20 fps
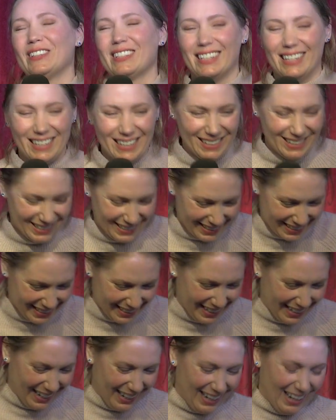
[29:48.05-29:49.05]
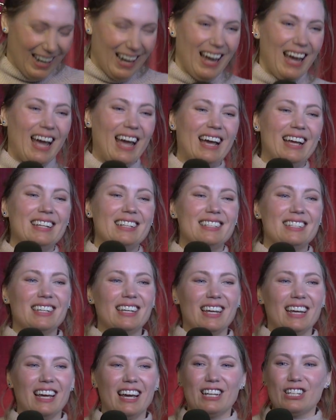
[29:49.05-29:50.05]
tired. And
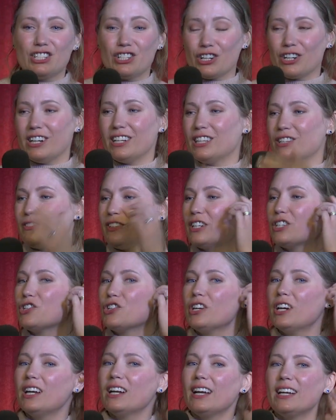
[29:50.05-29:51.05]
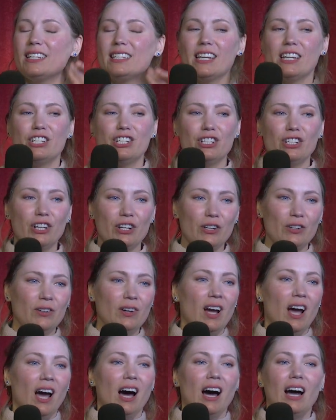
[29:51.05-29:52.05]
during the retreat, I said,
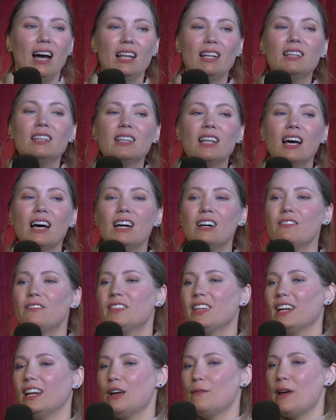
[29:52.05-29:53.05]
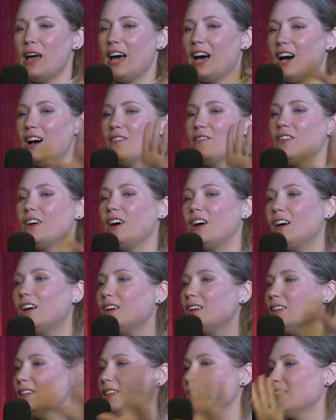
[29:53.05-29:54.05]
I love that I have
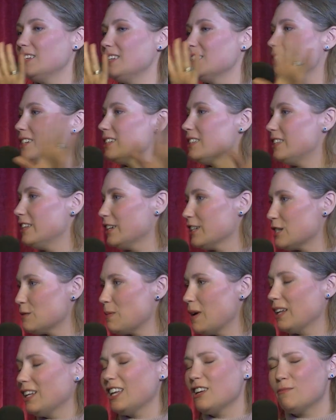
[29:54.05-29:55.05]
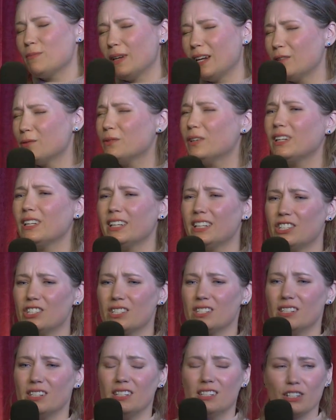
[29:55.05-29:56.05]
all of these good things in my life, but I really
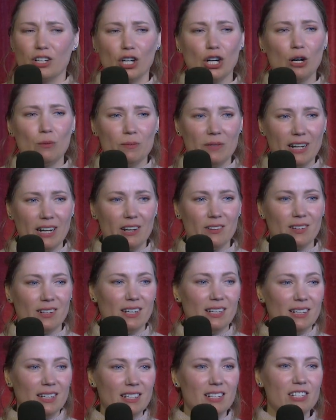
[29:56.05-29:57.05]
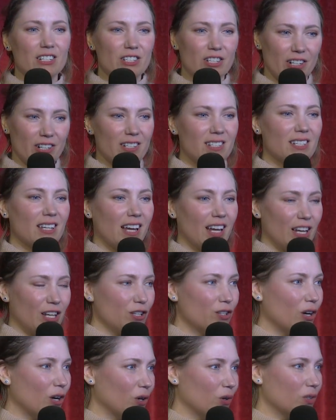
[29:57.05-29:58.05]
just need to calm down. I need to start
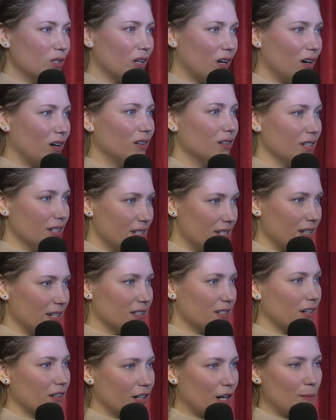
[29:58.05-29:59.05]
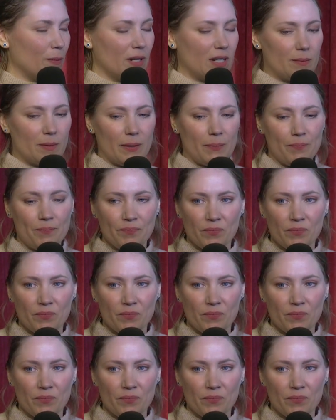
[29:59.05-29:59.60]
saying no to all of these things that are coming to me.